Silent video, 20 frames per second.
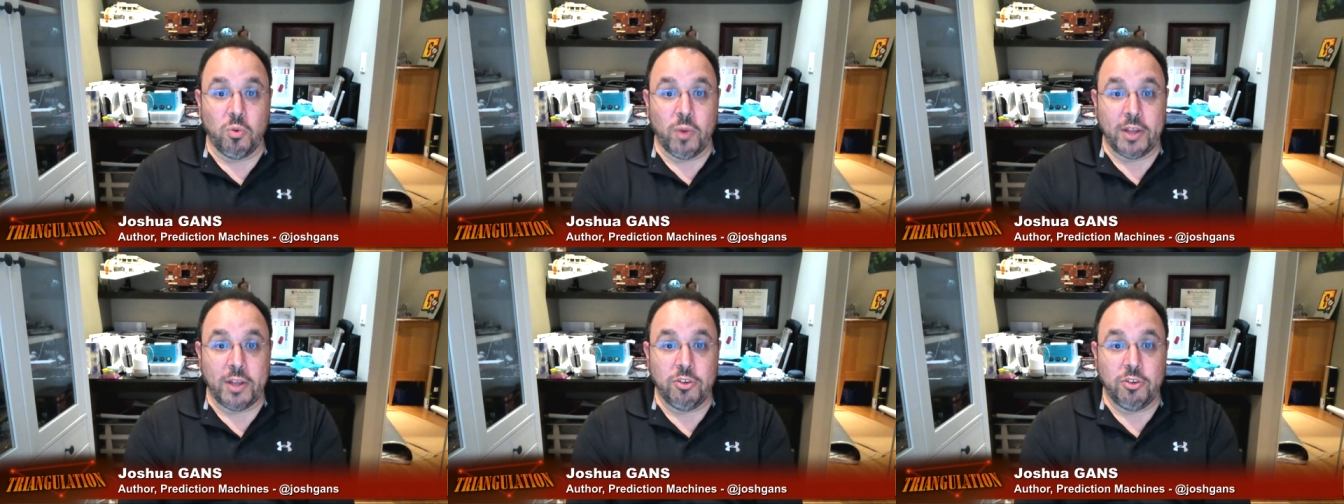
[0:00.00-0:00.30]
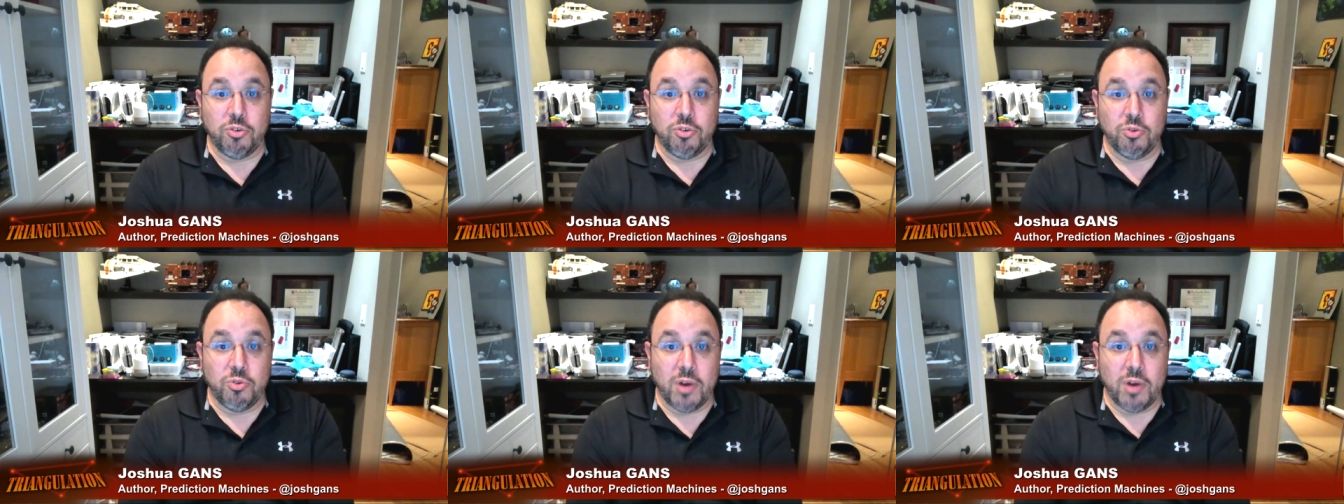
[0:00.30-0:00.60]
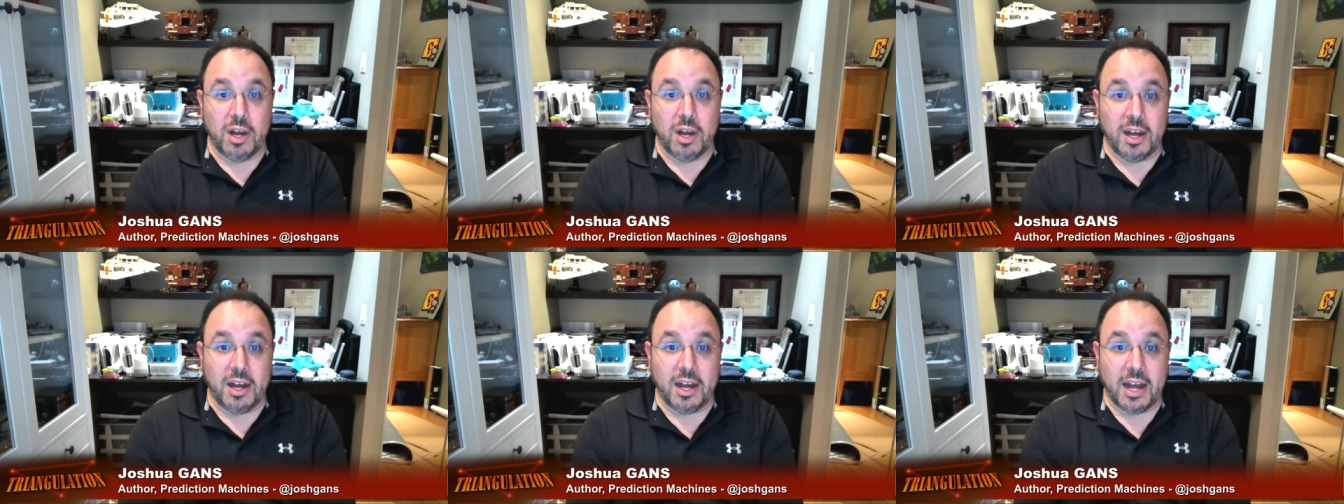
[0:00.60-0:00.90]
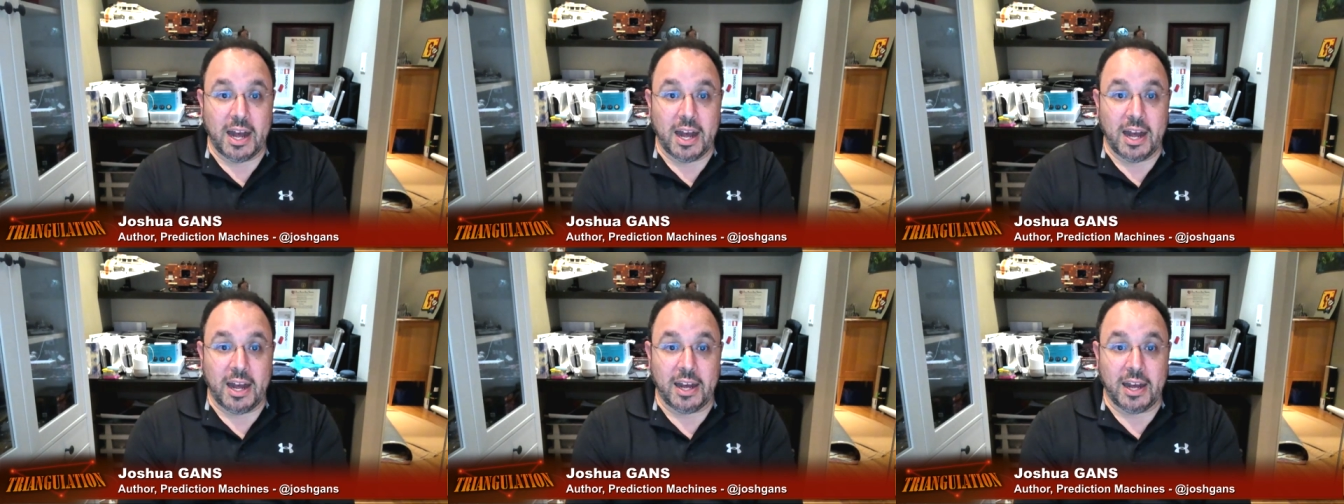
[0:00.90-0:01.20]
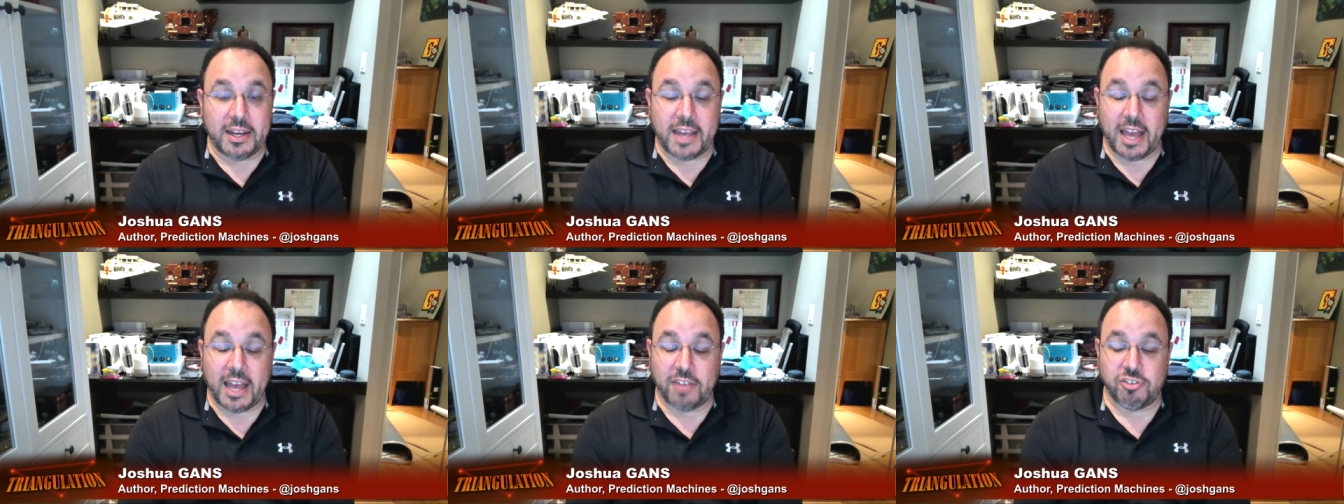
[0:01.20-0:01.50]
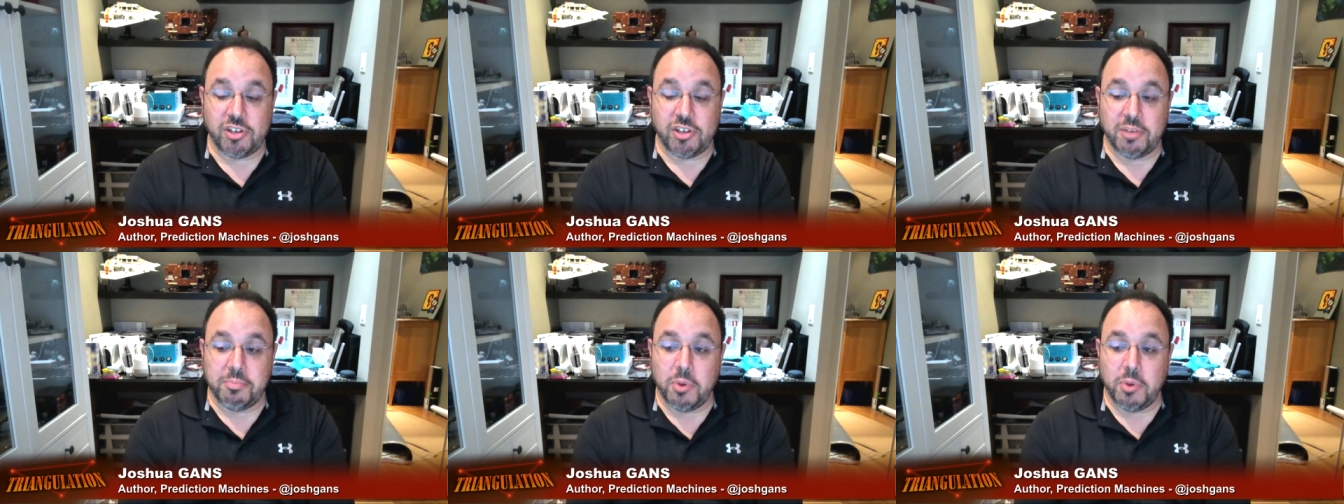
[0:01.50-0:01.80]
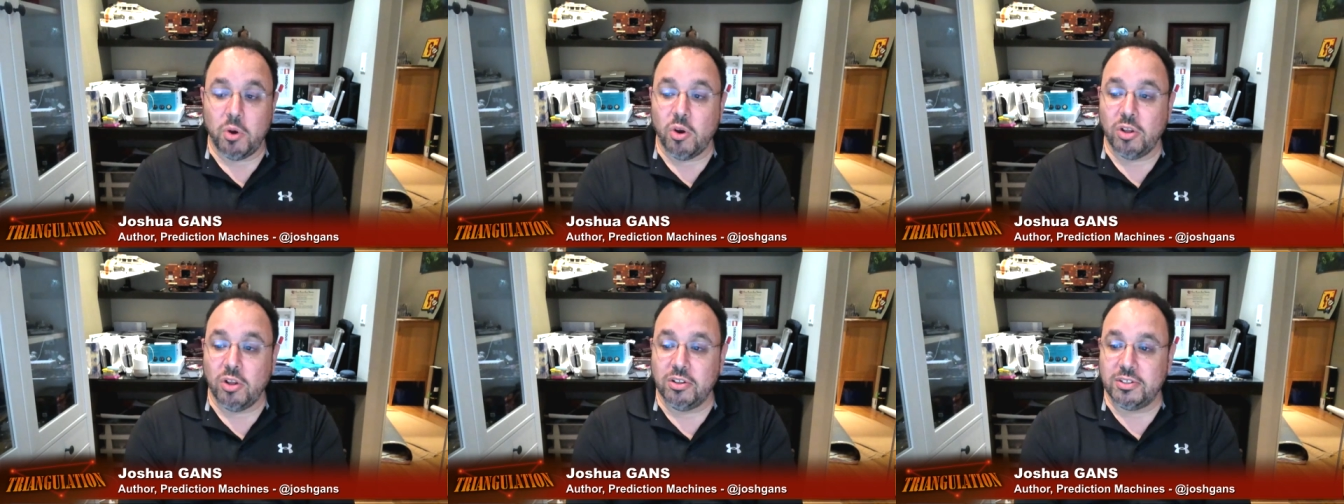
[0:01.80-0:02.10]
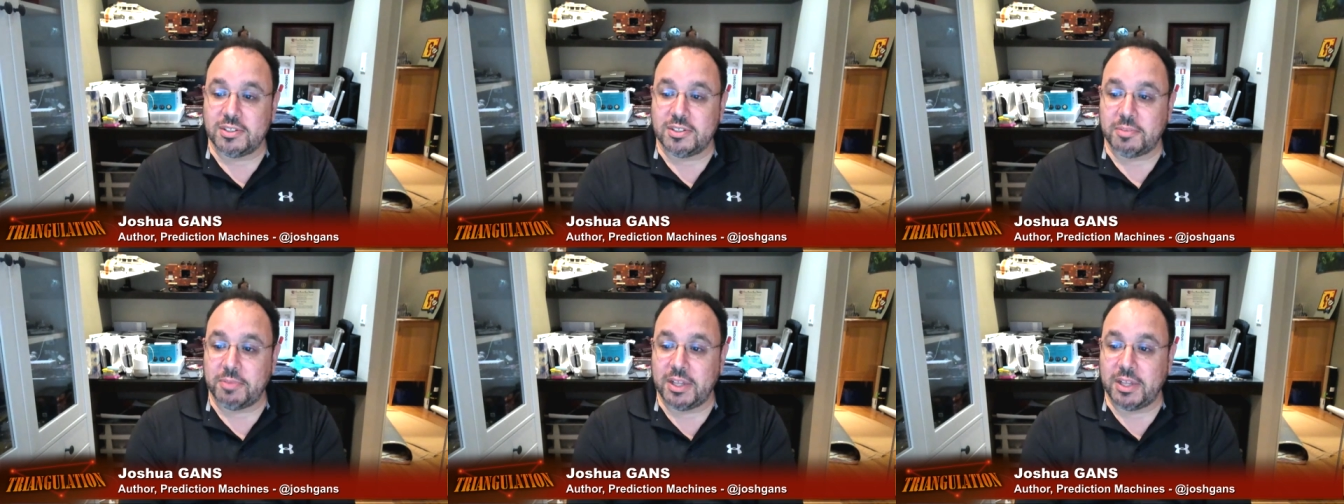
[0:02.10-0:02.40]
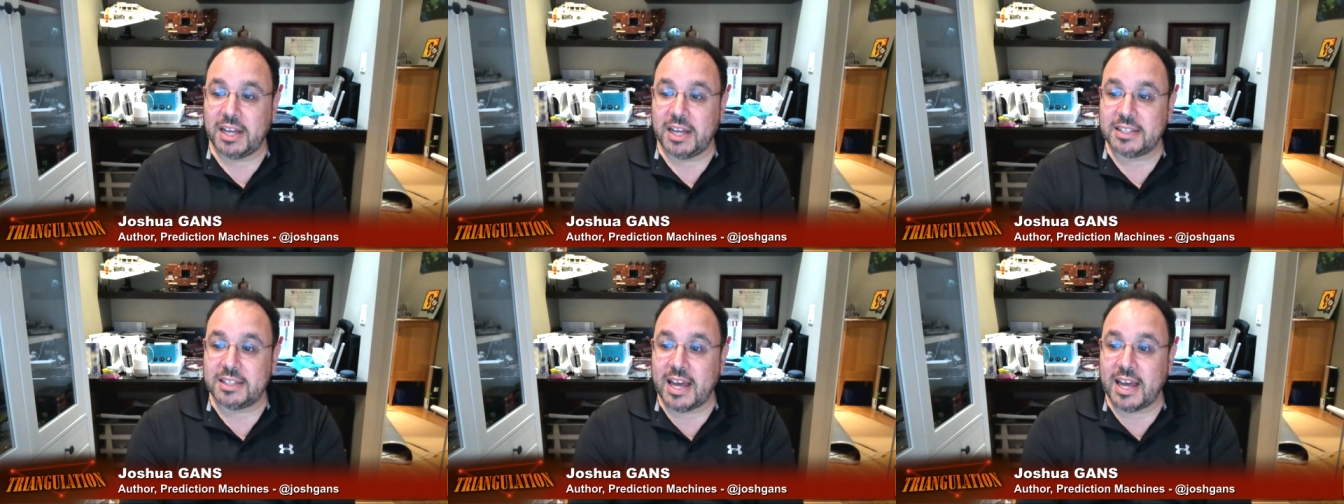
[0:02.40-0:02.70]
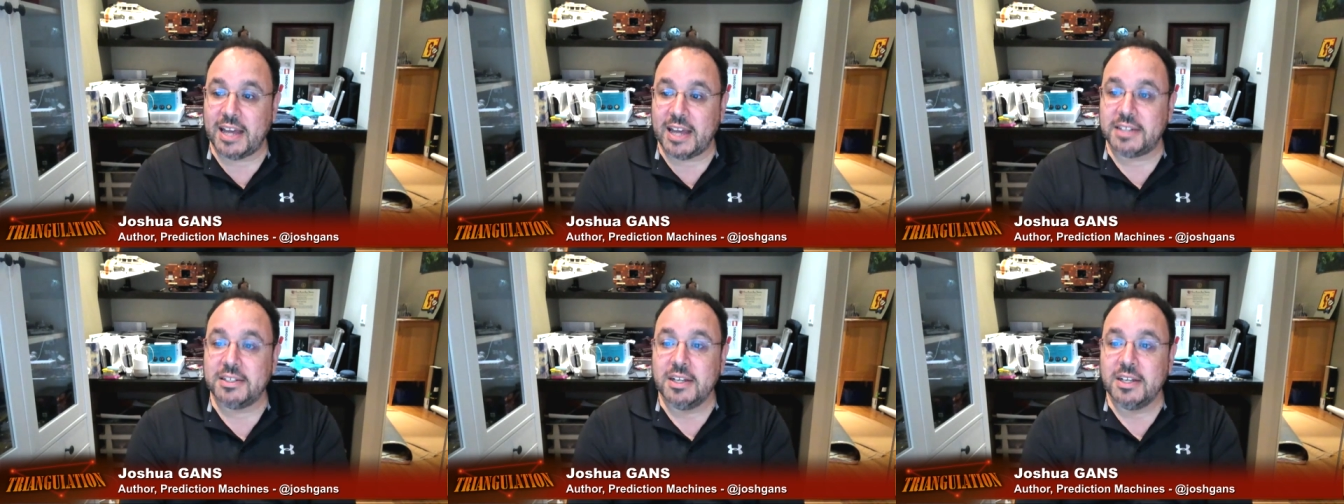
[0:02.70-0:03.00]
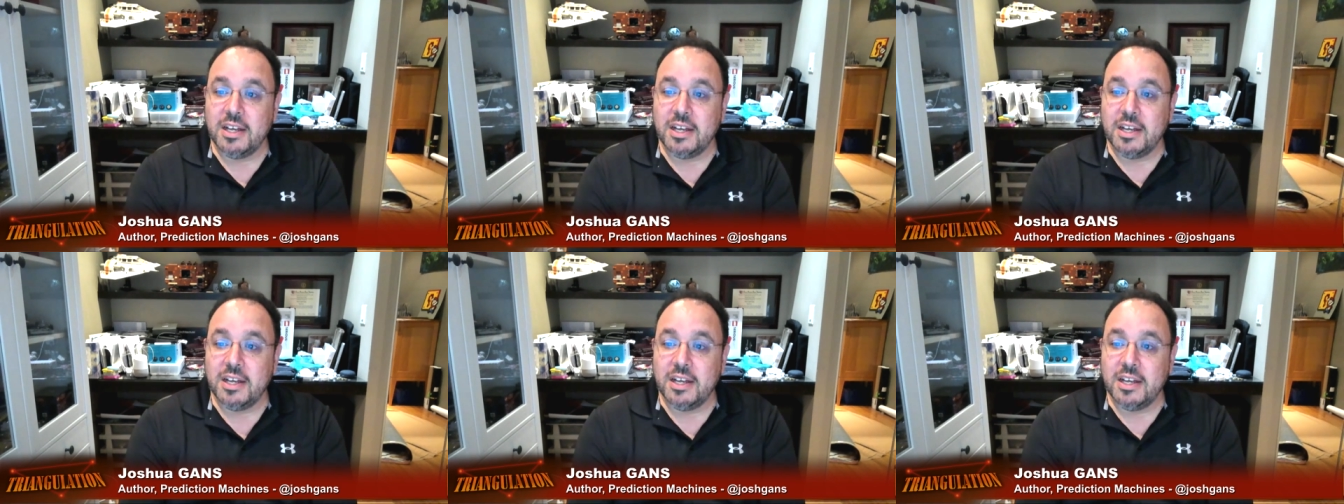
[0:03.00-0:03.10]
when you uh, are catching a ball or something like that,